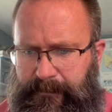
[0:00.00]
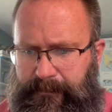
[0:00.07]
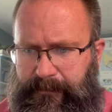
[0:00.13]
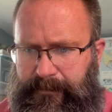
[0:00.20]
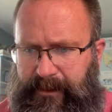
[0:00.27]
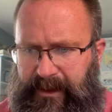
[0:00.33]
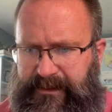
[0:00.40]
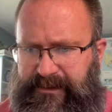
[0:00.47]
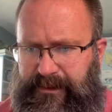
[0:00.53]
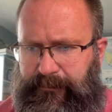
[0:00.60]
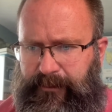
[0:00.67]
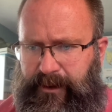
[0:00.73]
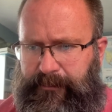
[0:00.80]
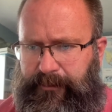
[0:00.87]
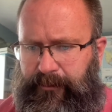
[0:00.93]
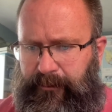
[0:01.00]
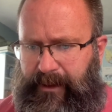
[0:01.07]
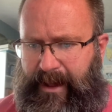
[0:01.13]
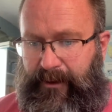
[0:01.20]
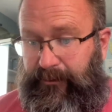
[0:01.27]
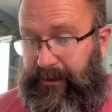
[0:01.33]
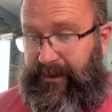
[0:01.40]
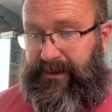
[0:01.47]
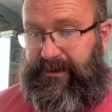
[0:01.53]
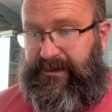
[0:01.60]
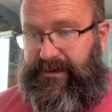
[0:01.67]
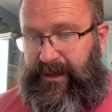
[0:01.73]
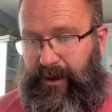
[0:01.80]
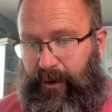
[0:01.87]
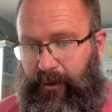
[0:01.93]
next thing we're going to pull out
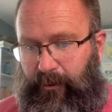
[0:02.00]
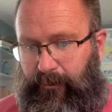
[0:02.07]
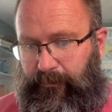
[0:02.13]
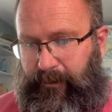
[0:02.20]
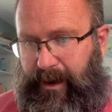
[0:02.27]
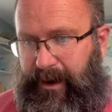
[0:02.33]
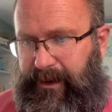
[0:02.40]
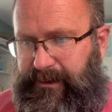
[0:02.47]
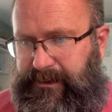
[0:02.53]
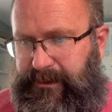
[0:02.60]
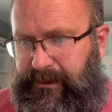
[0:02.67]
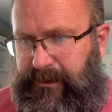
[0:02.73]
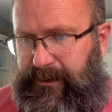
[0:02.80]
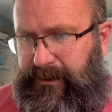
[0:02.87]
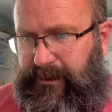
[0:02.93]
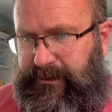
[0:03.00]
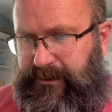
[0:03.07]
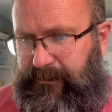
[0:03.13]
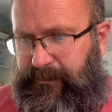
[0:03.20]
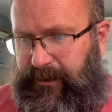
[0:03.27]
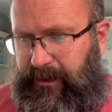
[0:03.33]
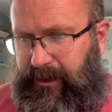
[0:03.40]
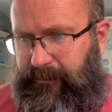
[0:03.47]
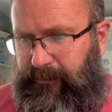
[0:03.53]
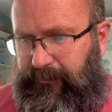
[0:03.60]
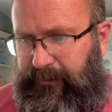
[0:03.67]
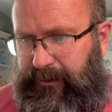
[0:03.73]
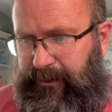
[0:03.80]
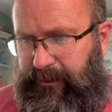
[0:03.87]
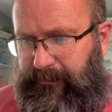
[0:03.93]
is the O, right? And so I'm going to come
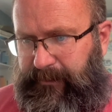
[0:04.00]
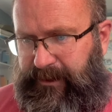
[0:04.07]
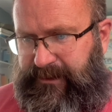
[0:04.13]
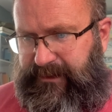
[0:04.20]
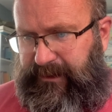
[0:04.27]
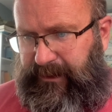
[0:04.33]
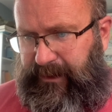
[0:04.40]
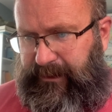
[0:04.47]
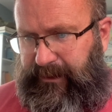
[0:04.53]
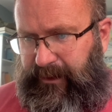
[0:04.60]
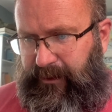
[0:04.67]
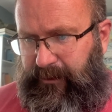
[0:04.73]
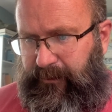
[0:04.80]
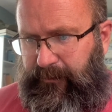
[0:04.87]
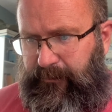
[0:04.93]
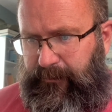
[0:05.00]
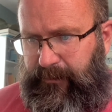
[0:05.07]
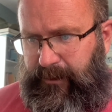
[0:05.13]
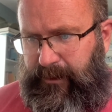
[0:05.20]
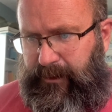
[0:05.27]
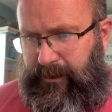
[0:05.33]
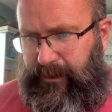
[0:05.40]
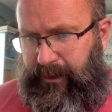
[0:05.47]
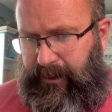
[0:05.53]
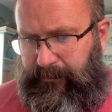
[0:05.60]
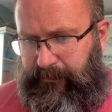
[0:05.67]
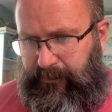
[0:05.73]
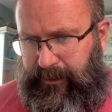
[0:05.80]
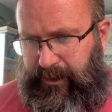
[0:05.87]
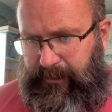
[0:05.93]
over here. I'm going to select the O
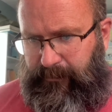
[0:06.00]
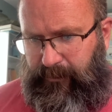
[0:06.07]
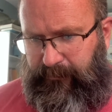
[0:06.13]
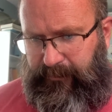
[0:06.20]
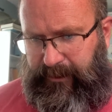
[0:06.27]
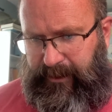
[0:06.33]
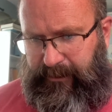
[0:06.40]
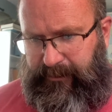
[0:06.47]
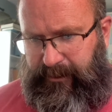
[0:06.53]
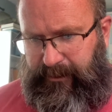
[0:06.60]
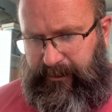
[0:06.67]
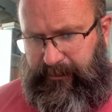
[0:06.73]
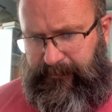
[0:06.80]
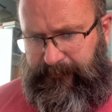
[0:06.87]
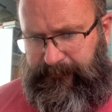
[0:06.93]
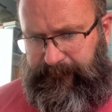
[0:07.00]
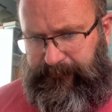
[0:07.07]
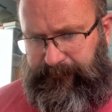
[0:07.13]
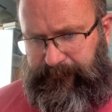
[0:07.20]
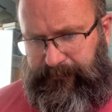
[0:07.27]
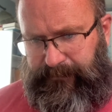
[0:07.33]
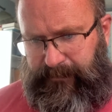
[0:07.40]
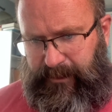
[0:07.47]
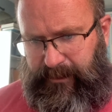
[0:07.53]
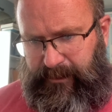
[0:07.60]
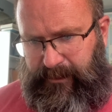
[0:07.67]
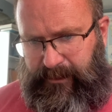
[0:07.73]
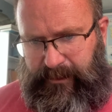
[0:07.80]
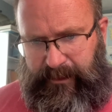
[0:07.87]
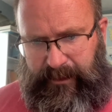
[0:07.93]
and bring him over down here.
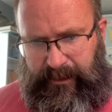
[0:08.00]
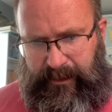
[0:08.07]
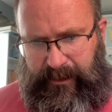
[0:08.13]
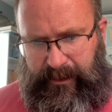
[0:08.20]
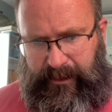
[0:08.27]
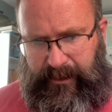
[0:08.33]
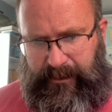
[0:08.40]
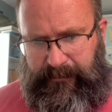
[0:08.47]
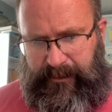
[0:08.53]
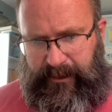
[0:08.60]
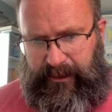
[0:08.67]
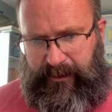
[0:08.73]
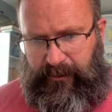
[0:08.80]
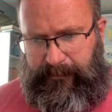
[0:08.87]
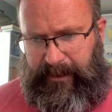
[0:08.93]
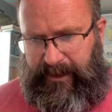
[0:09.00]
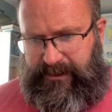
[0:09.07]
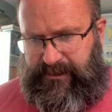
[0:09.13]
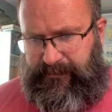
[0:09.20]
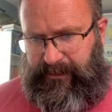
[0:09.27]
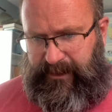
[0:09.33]
And I'm going to go back to my